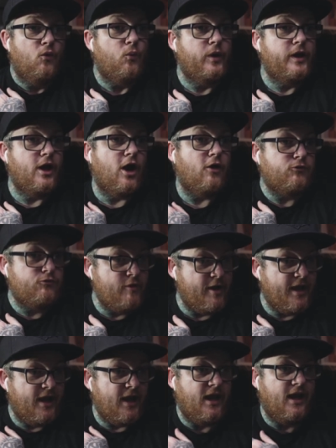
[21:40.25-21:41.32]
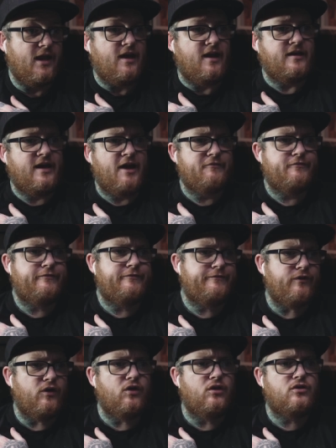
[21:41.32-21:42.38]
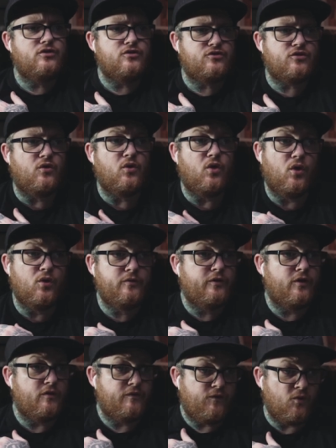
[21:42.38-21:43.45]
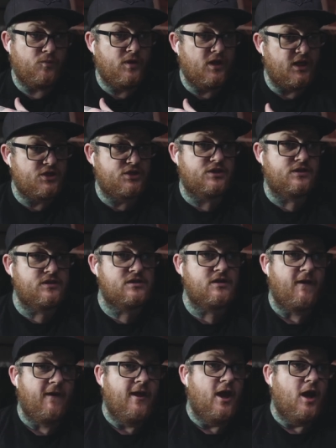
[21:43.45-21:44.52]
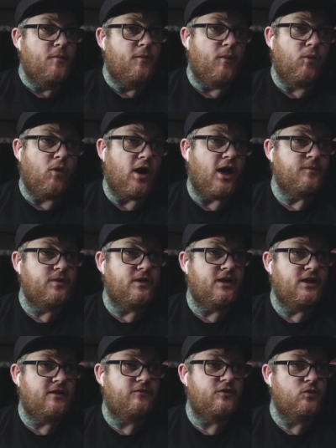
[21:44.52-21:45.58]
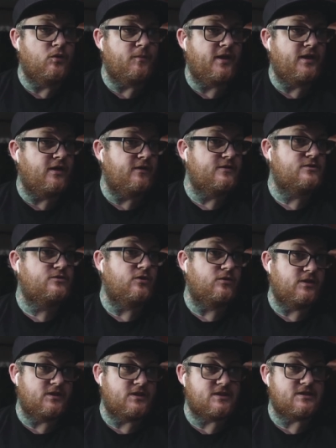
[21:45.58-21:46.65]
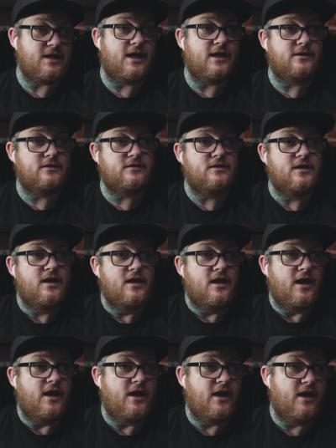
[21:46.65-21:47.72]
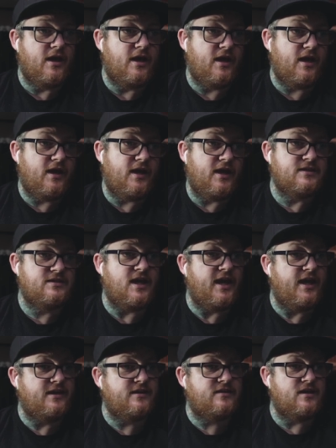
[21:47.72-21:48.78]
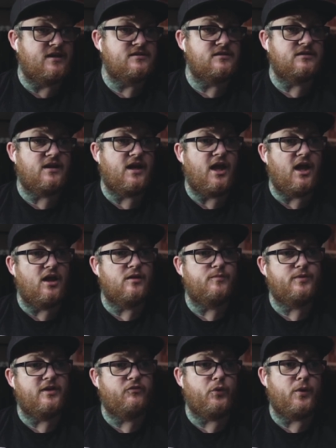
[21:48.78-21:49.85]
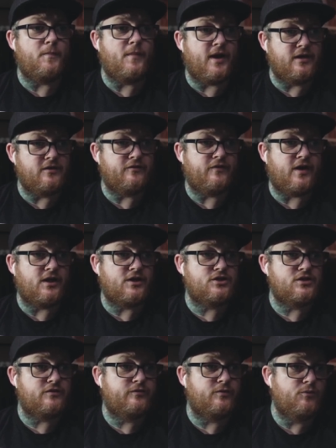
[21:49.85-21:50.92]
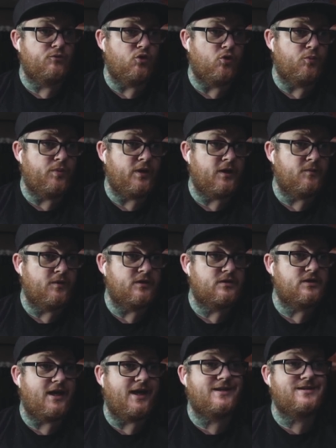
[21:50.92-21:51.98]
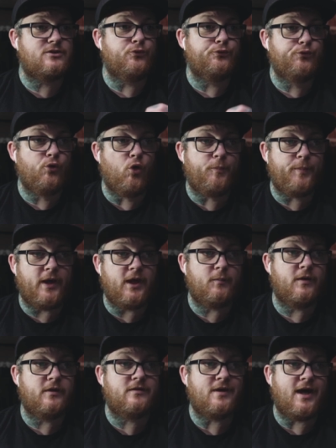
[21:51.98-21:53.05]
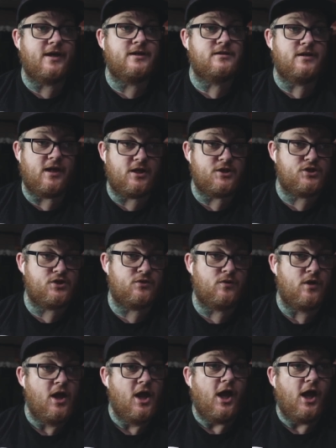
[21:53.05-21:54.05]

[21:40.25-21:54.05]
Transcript: We are rare and have full control over our formulations. But what I believe you and many others don't understand is that it doesn't help if we manufacture from raw pigment. It's the raw pigment that is the issue.